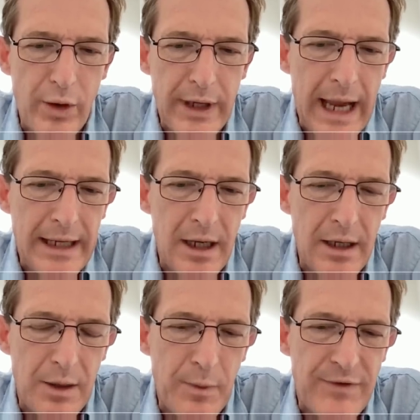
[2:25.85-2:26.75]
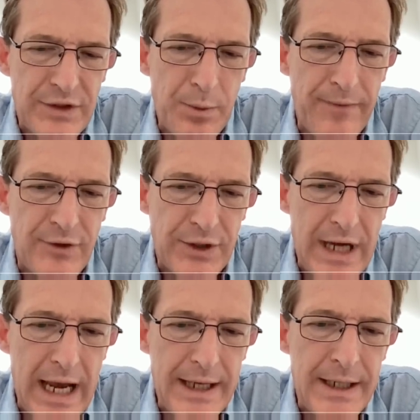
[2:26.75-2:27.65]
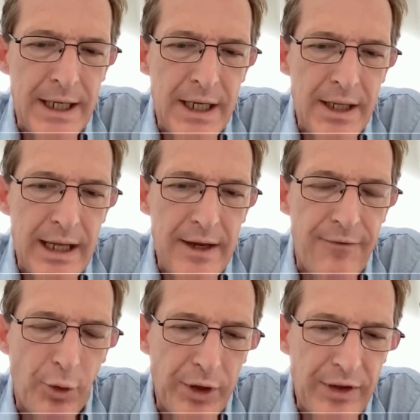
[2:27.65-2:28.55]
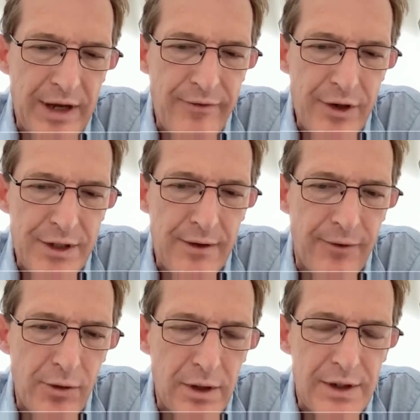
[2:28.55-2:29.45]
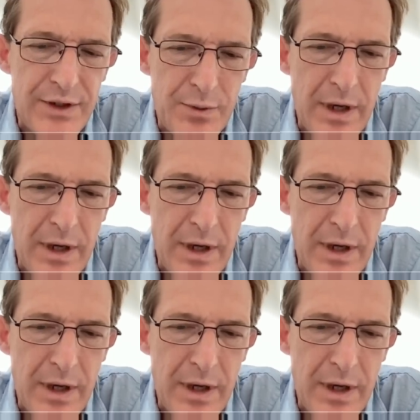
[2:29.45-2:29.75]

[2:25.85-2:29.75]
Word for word: You, you, we've just we've just had the fortieth anniversary of the Falklands,